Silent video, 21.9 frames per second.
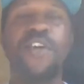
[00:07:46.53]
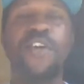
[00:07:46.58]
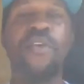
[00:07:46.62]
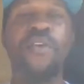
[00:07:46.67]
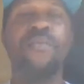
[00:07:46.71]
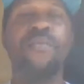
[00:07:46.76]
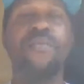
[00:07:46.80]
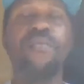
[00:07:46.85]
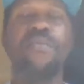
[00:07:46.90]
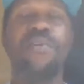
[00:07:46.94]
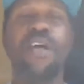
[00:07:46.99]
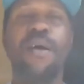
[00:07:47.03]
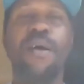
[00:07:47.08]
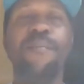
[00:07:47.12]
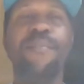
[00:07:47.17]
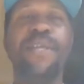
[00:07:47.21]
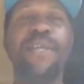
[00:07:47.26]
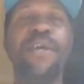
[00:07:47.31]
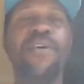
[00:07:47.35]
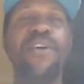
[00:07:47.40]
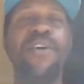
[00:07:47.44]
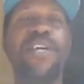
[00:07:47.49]
So
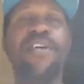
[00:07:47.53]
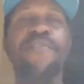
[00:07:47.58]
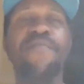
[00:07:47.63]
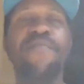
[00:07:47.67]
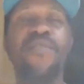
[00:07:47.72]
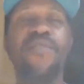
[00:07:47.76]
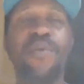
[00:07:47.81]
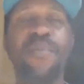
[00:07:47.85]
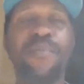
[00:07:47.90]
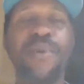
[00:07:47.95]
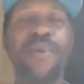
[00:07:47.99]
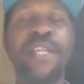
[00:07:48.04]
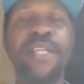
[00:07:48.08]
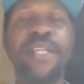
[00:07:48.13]
be on here for a